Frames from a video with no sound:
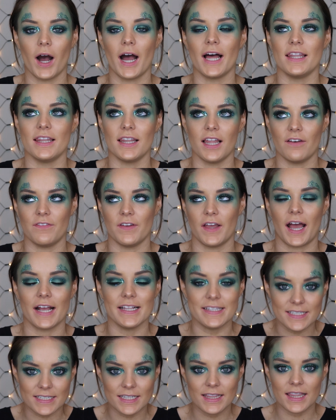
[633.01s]
I love it. I
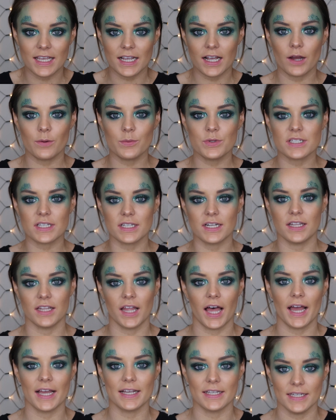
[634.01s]
didn't think I was gonna
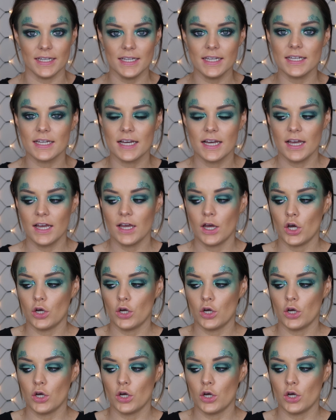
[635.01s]
like it.